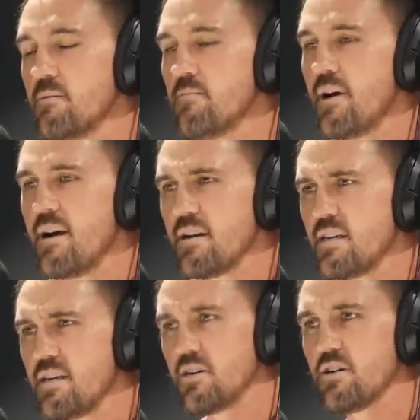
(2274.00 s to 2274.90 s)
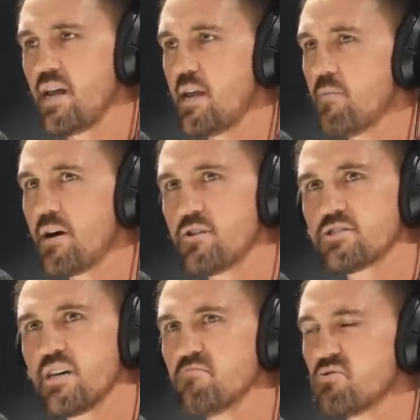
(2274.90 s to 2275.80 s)
apparently he got headbutted or
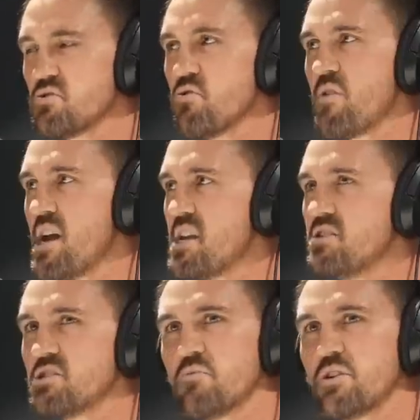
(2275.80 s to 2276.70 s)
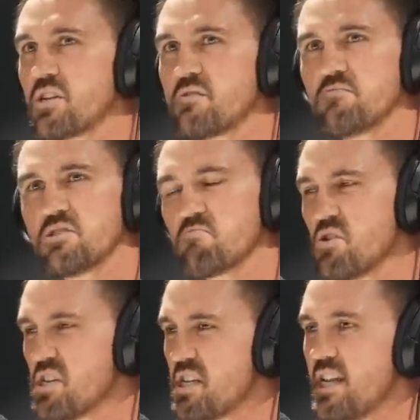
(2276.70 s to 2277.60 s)
something, saw red, and just wanted to just
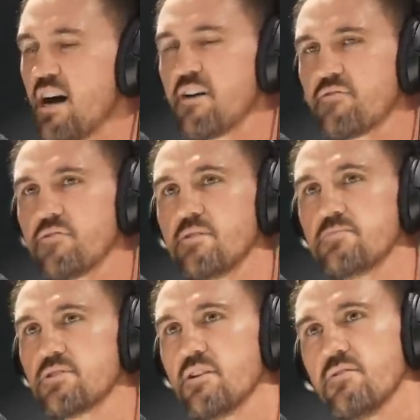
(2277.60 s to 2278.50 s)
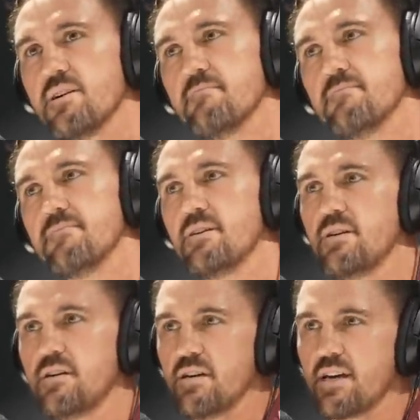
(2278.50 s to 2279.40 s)
wanted to get after him. So um,
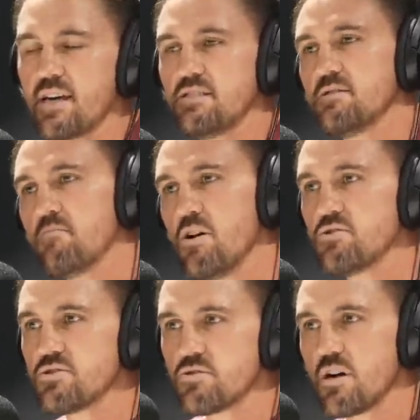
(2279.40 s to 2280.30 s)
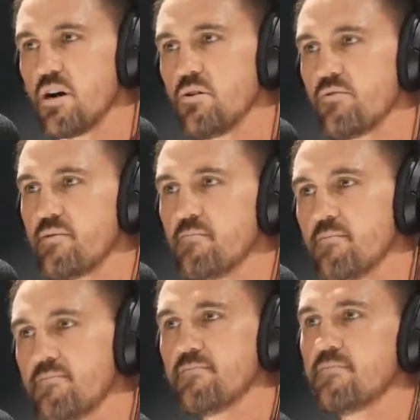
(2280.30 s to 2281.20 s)
I guess his emotions took a hold of him.
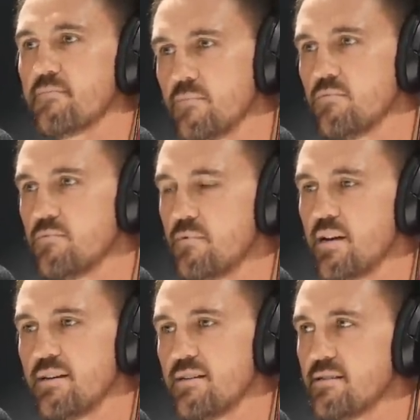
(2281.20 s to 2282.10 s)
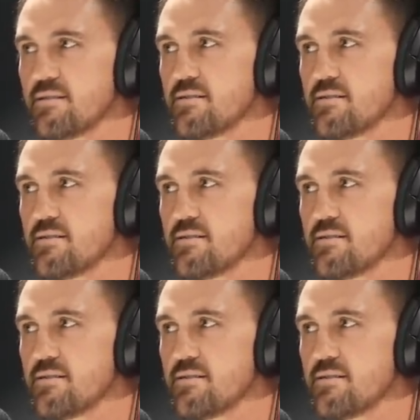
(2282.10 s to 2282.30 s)
Uh, he